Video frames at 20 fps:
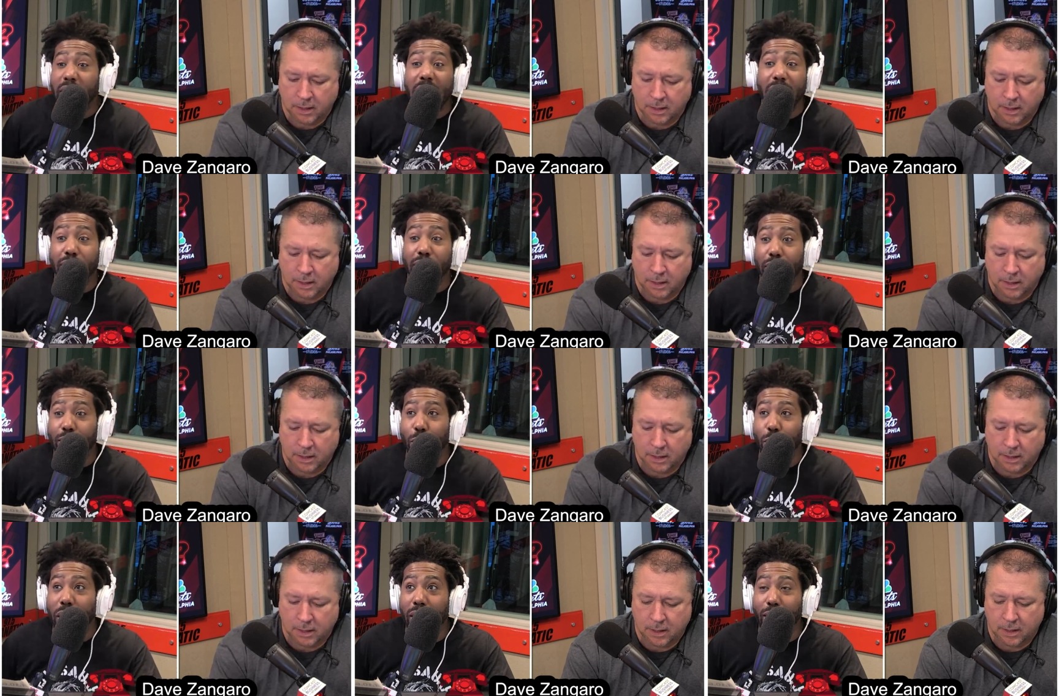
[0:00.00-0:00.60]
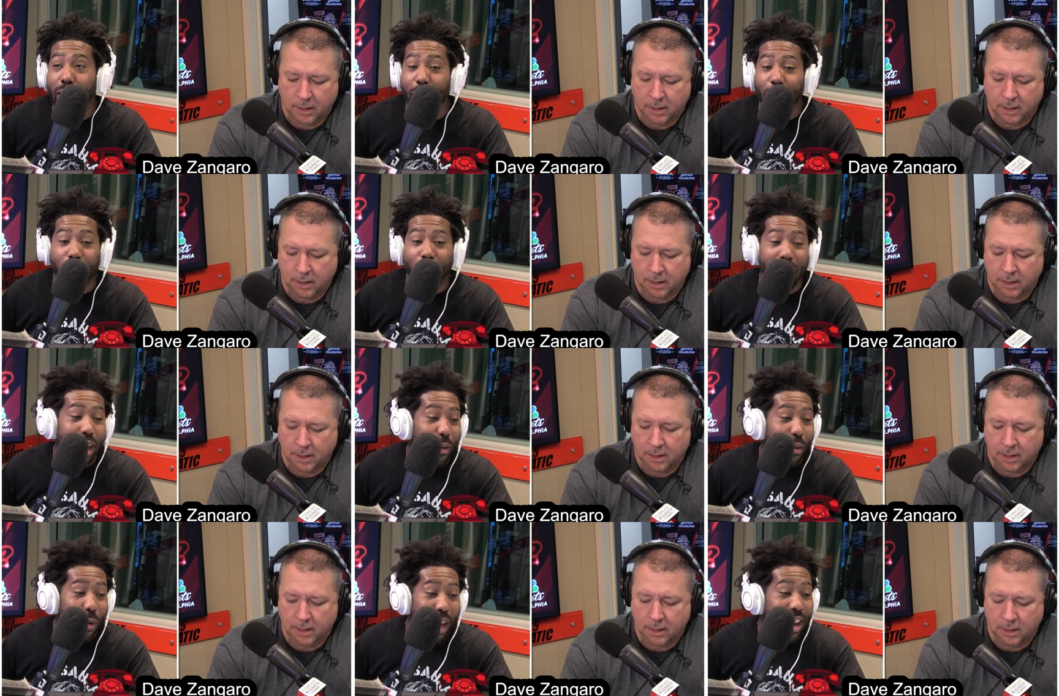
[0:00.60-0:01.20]
Speaker 1: this? What,
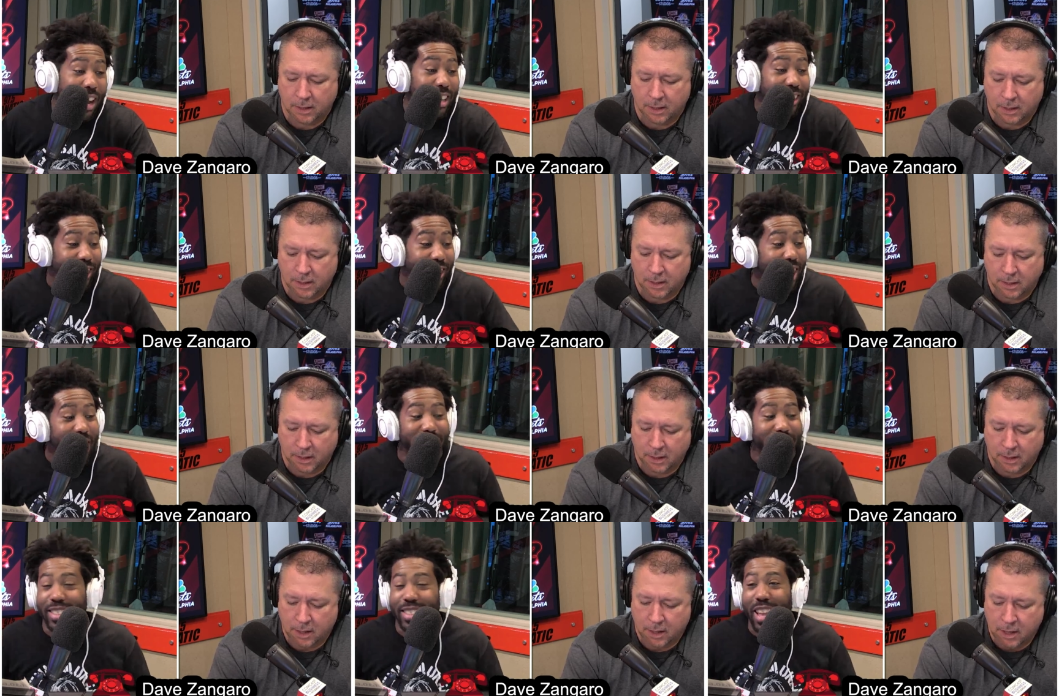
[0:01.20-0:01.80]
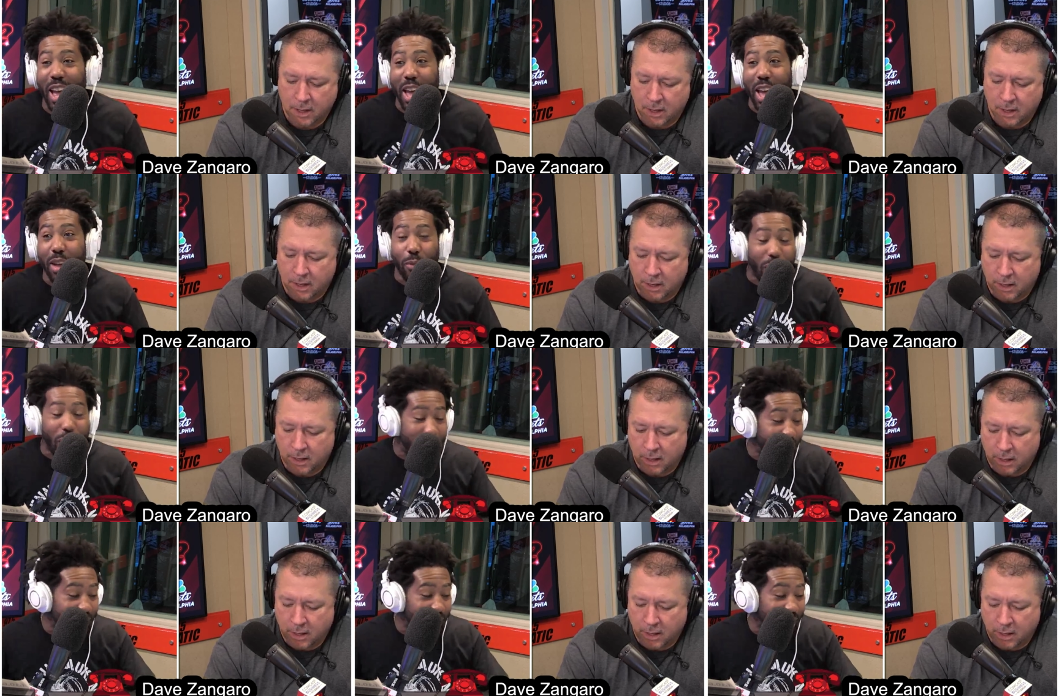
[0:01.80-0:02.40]
what, what is this, Dave?
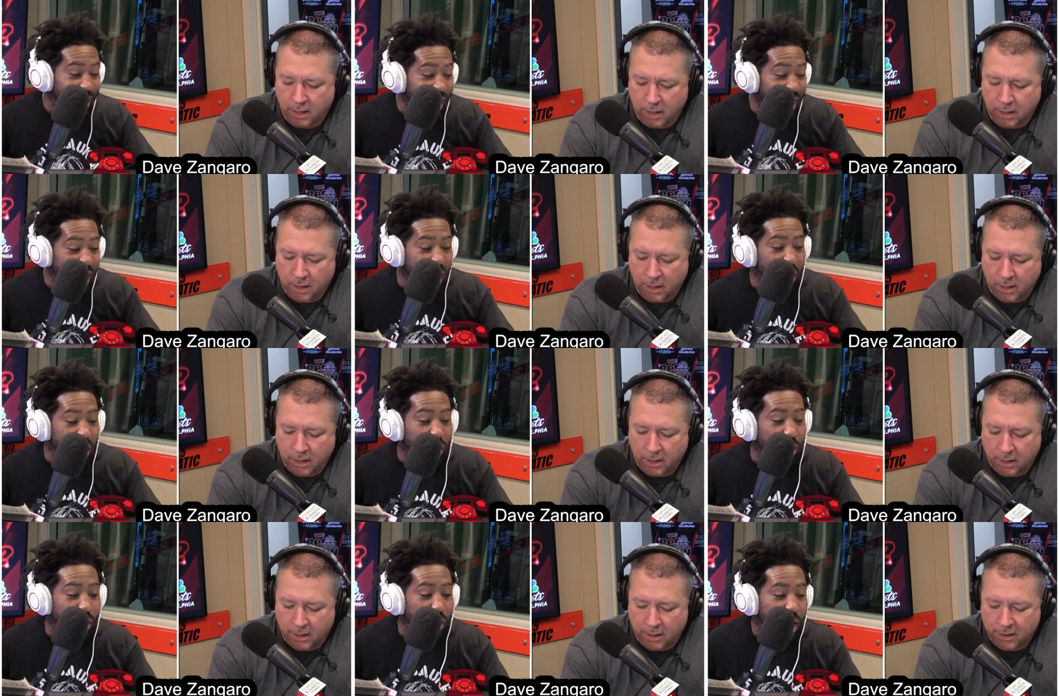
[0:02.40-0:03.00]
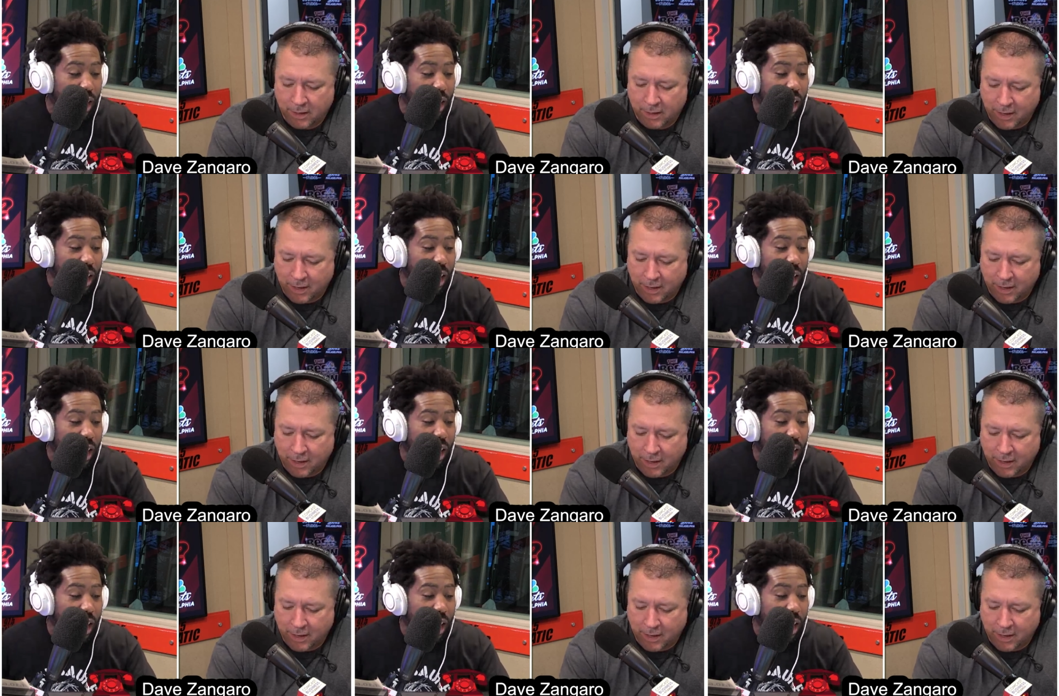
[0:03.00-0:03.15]
what is this?